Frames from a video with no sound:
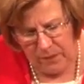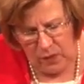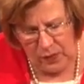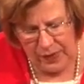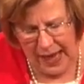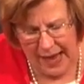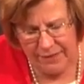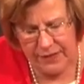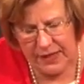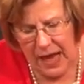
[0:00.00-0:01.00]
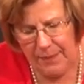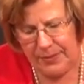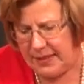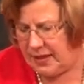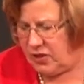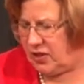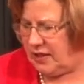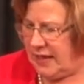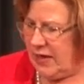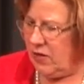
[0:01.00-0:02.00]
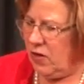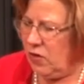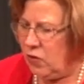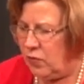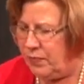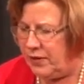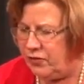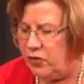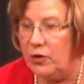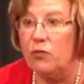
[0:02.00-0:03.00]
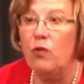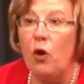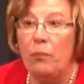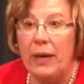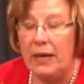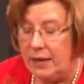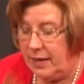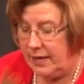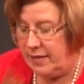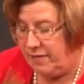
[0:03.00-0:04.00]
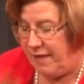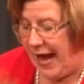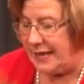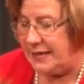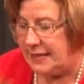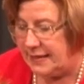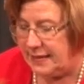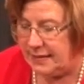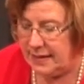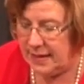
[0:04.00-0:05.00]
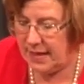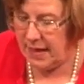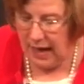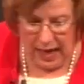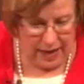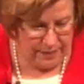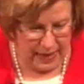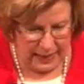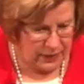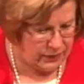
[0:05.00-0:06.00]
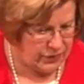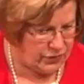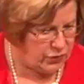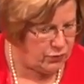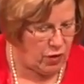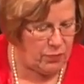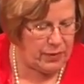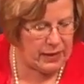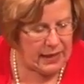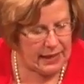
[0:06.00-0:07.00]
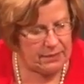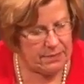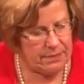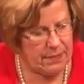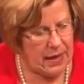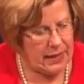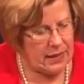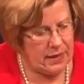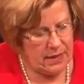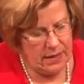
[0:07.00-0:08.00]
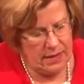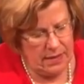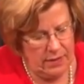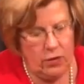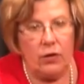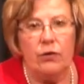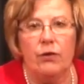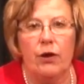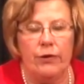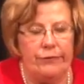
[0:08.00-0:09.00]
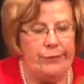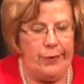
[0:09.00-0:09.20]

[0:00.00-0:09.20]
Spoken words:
We would have competitions on who would be doing roping the fastest. I used to do roping in my younger days.